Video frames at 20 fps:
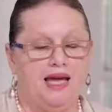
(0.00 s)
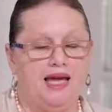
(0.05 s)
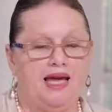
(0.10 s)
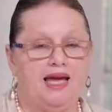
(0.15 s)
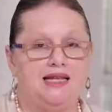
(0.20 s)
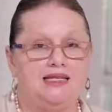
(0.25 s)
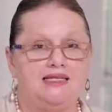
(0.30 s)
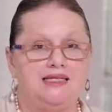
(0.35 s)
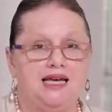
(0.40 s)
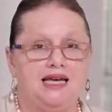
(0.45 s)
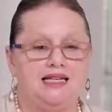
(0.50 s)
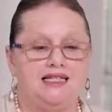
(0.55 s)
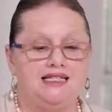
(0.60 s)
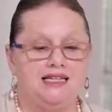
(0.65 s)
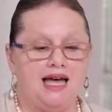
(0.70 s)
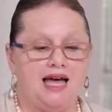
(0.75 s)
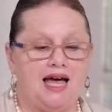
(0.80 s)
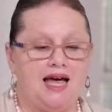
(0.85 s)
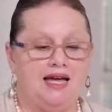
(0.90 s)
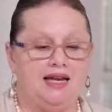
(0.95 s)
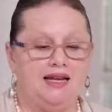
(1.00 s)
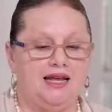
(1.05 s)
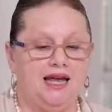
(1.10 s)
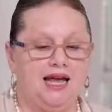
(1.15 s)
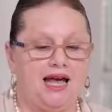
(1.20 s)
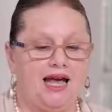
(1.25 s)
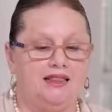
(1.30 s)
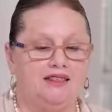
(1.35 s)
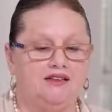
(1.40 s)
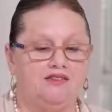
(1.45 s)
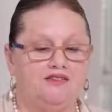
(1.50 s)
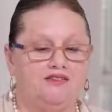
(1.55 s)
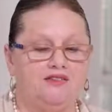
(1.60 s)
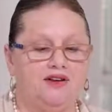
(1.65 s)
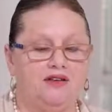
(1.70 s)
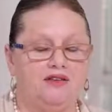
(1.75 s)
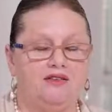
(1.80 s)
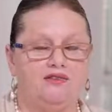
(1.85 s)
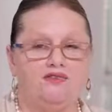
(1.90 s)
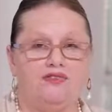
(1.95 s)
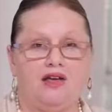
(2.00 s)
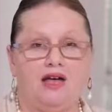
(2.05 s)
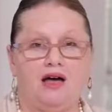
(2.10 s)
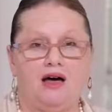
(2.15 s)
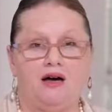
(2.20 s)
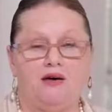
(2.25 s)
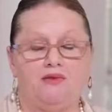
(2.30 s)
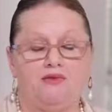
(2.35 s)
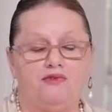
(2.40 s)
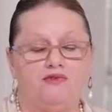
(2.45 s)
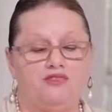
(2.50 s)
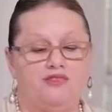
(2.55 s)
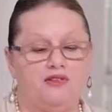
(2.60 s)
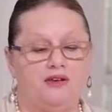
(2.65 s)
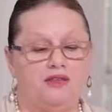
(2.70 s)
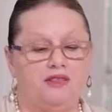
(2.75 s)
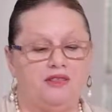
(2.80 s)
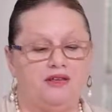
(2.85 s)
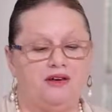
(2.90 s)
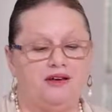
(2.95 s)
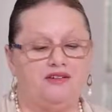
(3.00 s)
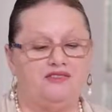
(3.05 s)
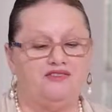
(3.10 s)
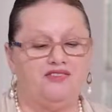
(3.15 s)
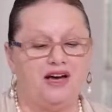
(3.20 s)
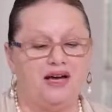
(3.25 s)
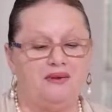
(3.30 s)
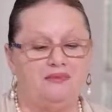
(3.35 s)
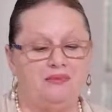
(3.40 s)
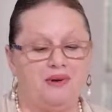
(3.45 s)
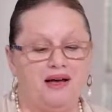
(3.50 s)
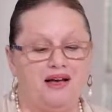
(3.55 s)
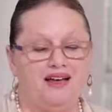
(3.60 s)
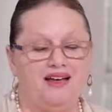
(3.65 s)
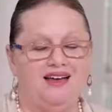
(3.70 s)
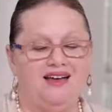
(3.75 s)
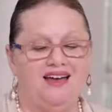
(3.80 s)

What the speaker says: In St. John at the Vipa